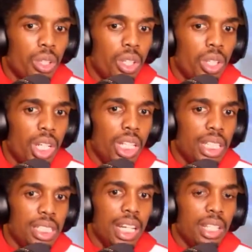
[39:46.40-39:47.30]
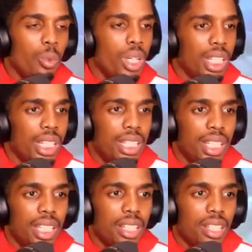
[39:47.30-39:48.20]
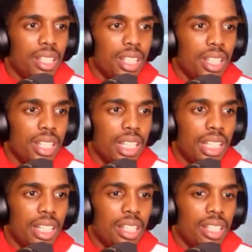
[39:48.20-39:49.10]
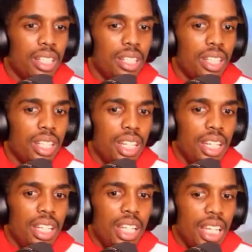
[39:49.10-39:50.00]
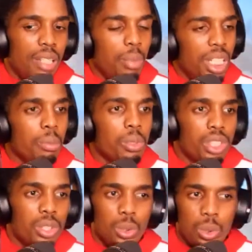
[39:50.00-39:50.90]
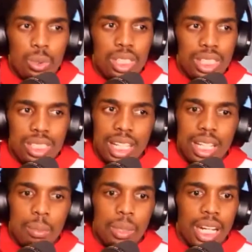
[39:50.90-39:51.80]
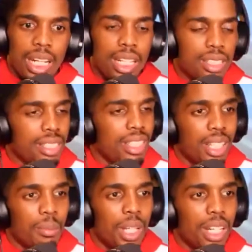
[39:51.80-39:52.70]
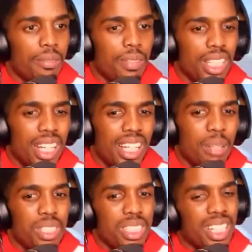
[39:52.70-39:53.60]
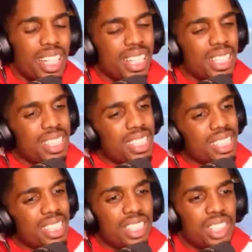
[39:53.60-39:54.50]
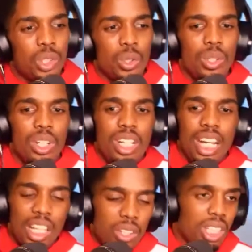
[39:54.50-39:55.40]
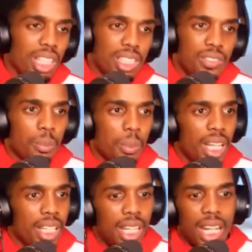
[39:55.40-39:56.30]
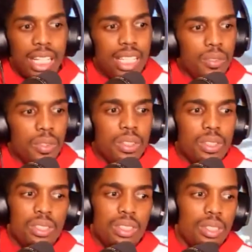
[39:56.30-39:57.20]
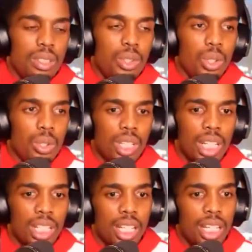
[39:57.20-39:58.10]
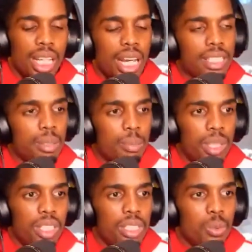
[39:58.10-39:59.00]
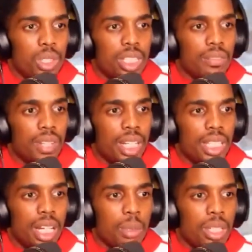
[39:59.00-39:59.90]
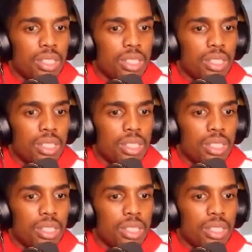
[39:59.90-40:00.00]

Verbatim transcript: at least not in the way that he did. It, eh, and me and him are still cool to this day, but I kind of just look at him kind of funny. Like I'm just like, uh, so I learned a lesson from that. Like I never, you know, kind of like gossipy with stuff like that because